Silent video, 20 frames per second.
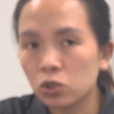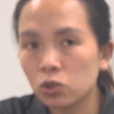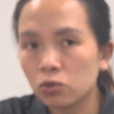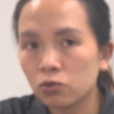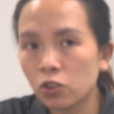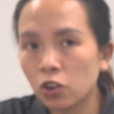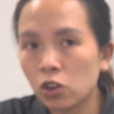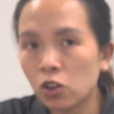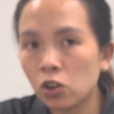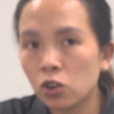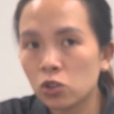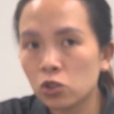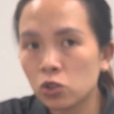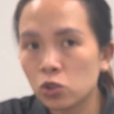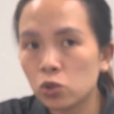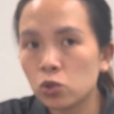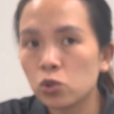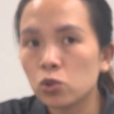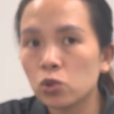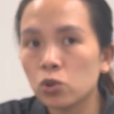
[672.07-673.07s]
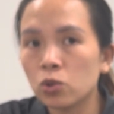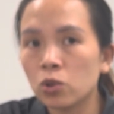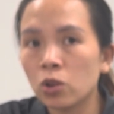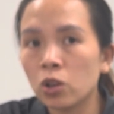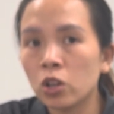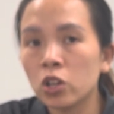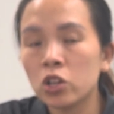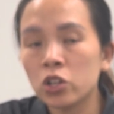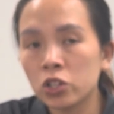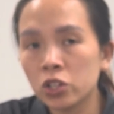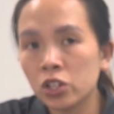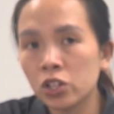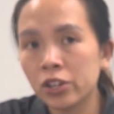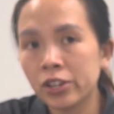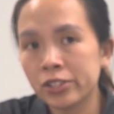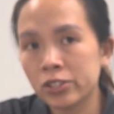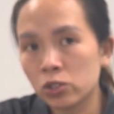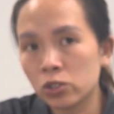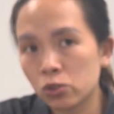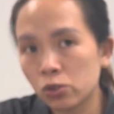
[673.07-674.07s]
for learner
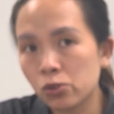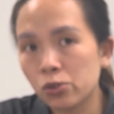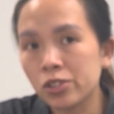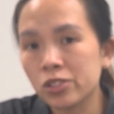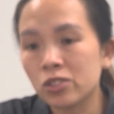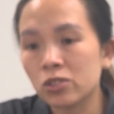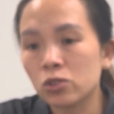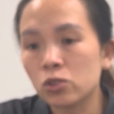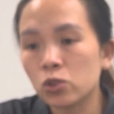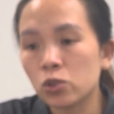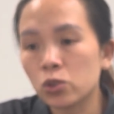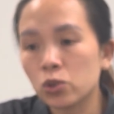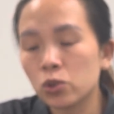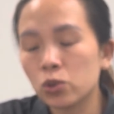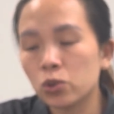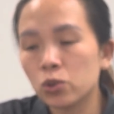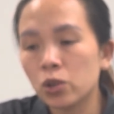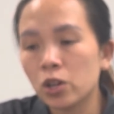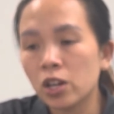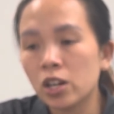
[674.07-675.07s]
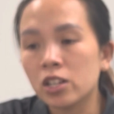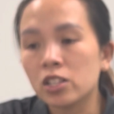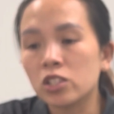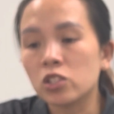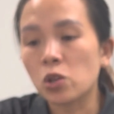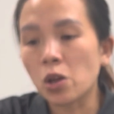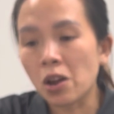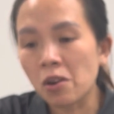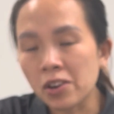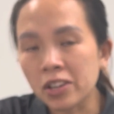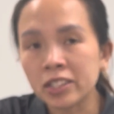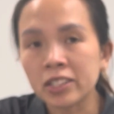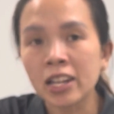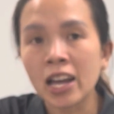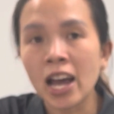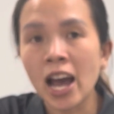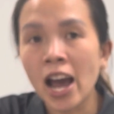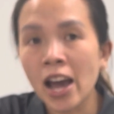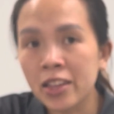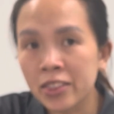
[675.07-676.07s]
and student to sharing the
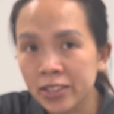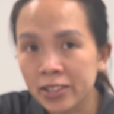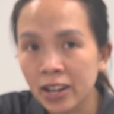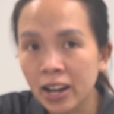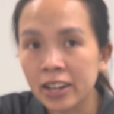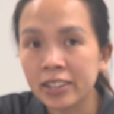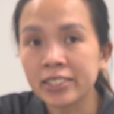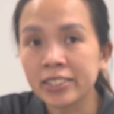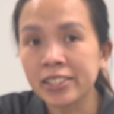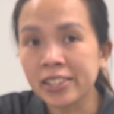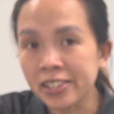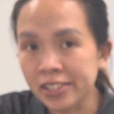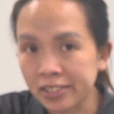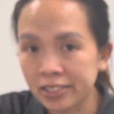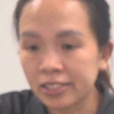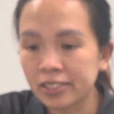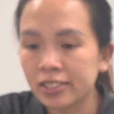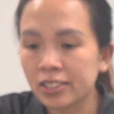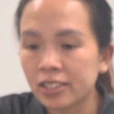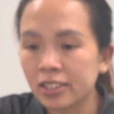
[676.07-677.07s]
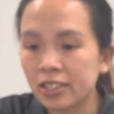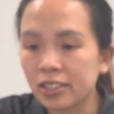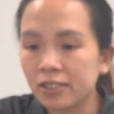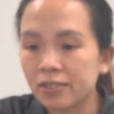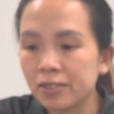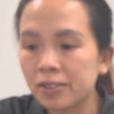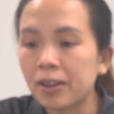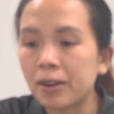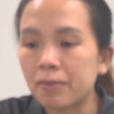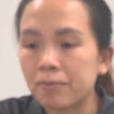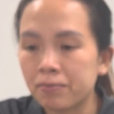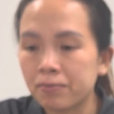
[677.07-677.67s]
ideas. Yeah.